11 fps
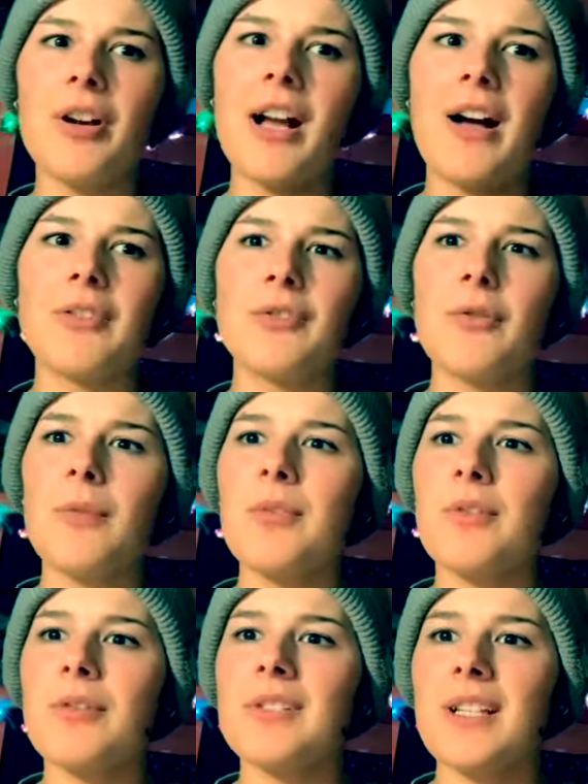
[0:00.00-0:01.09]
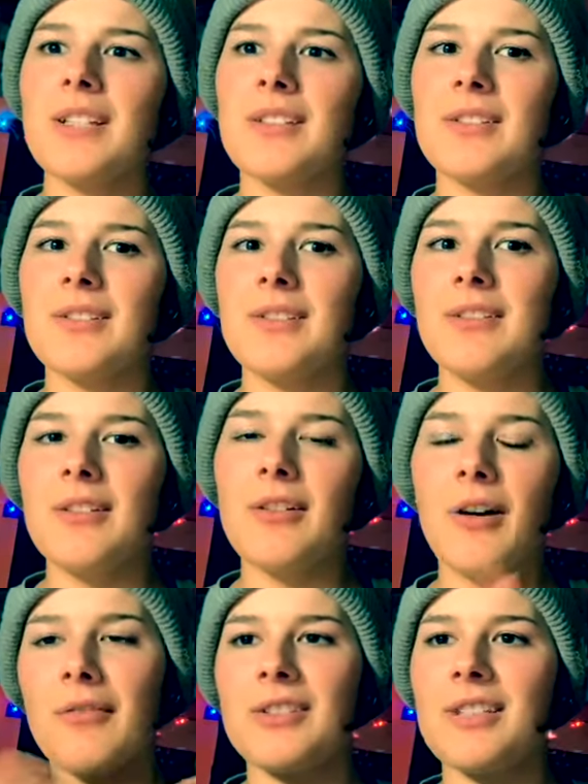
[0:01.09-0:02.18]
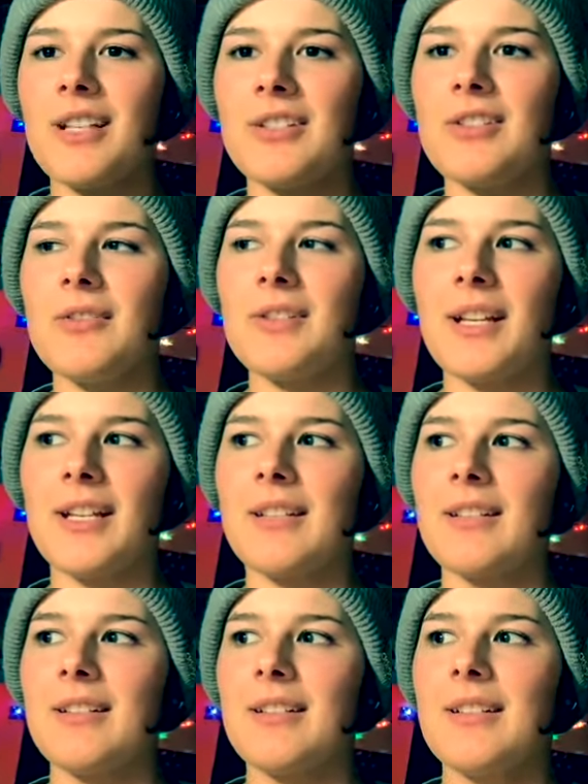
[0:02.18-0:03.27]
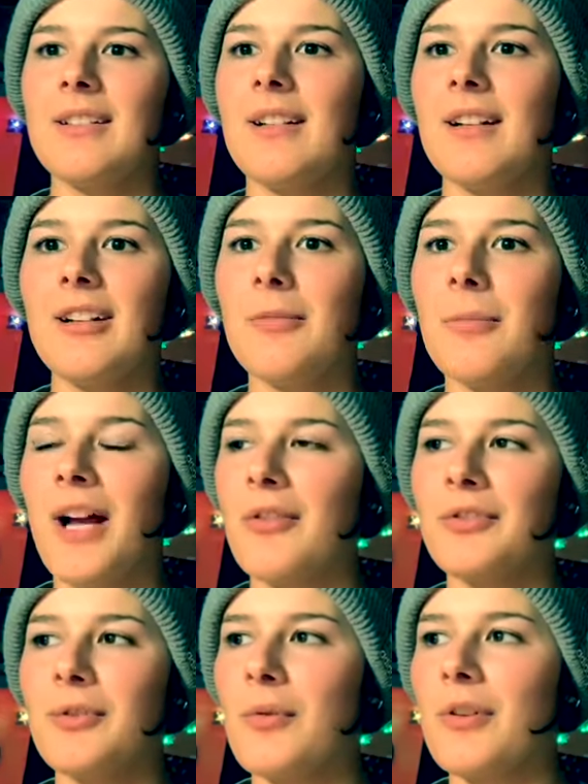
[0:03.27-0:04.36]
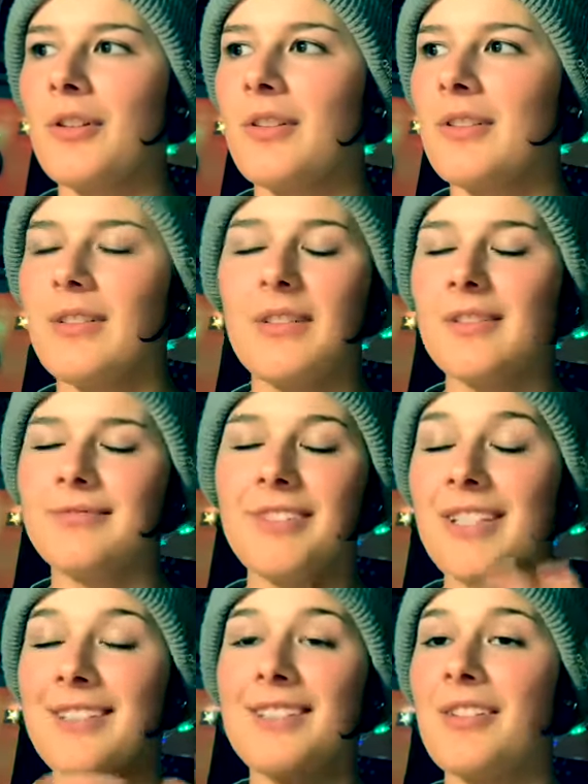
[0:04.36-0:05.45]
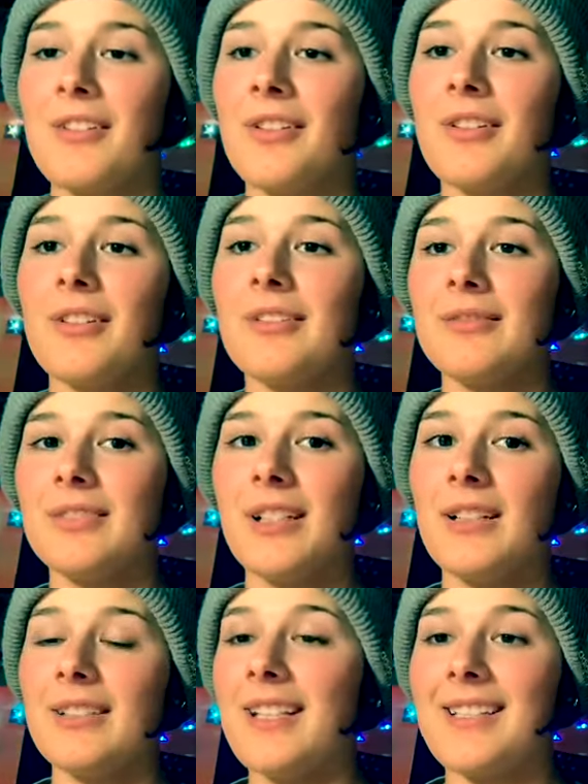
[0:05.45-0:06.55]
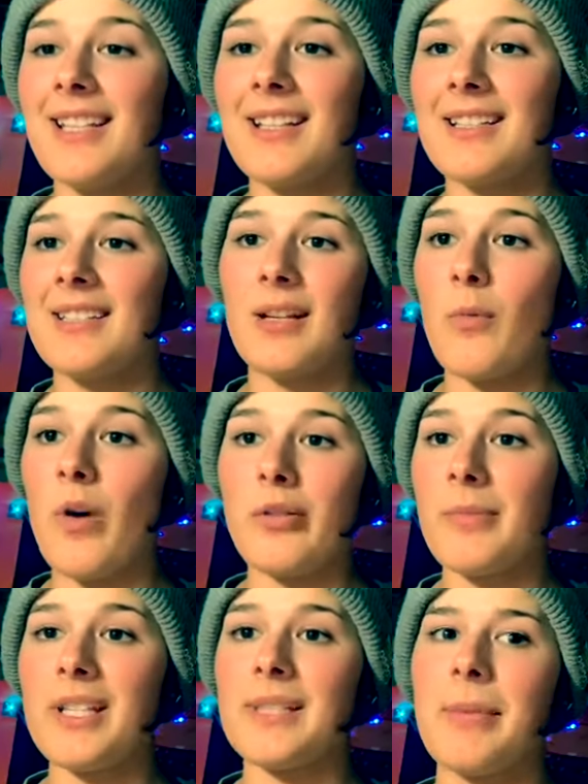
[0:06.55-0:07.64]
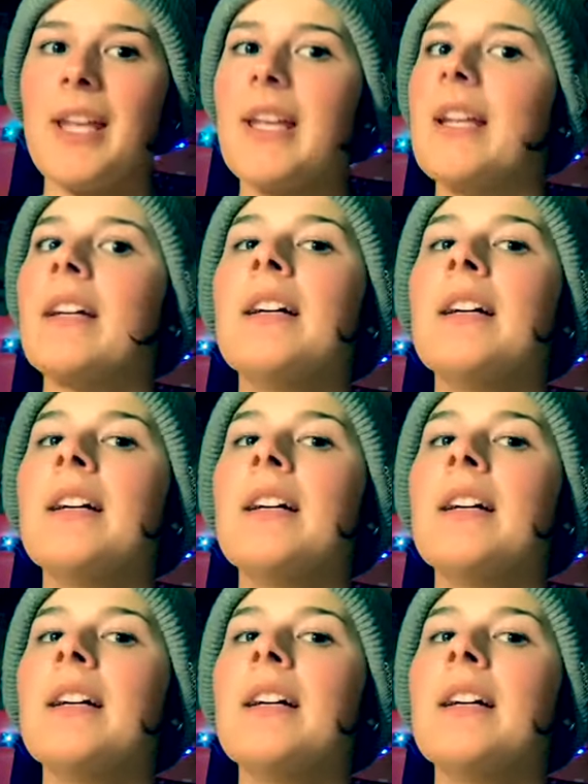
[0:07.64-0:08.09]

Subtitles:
outdoor murals, I just, obviously I just use like outdoor or exterior latex, like water-based paint,